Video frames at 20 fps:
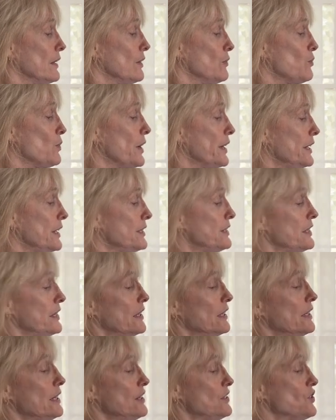what he
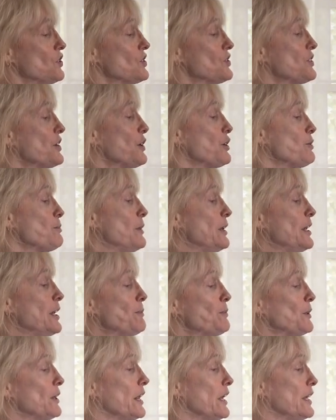did, he just started
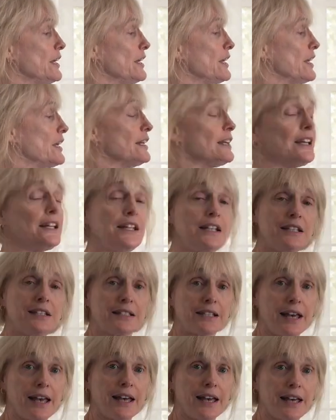manipulating it, and he
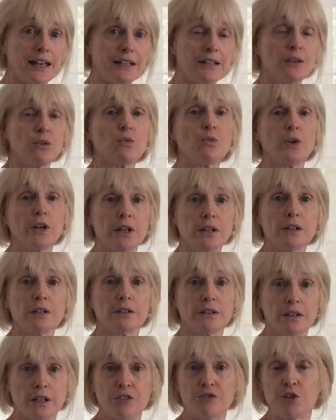said,
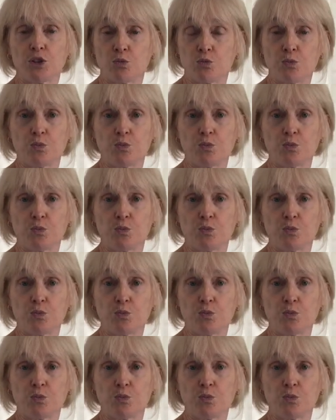if